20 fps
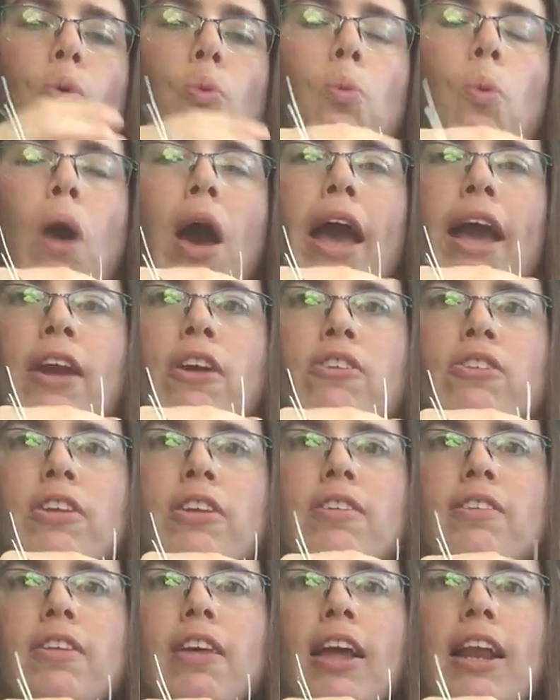wires
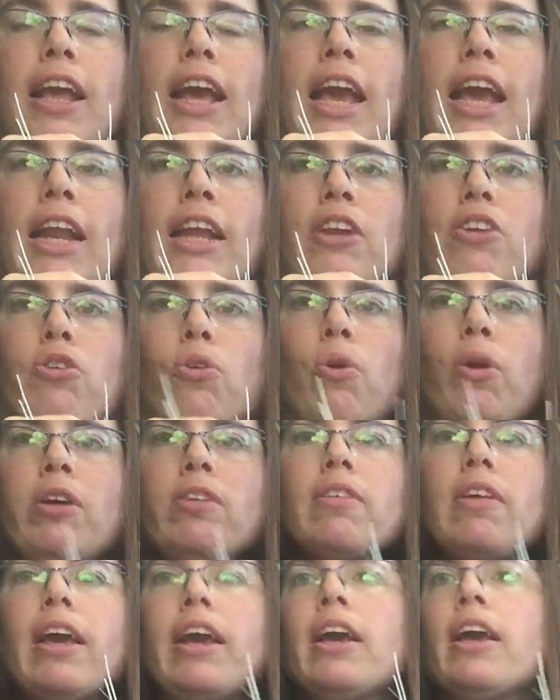inside of any
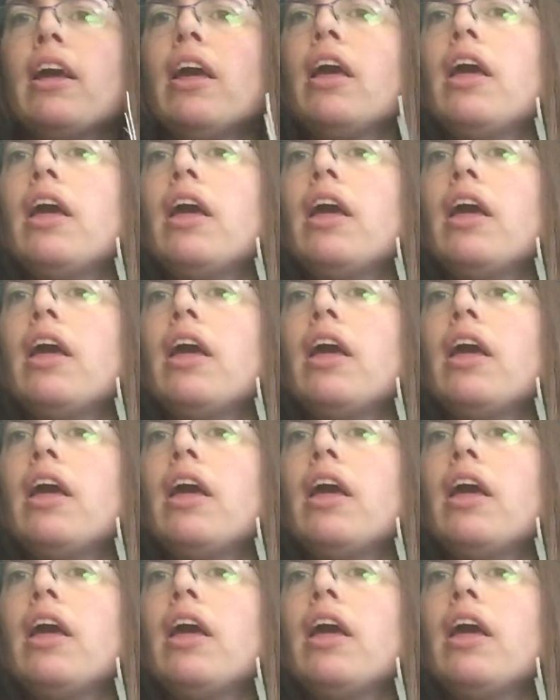toys, like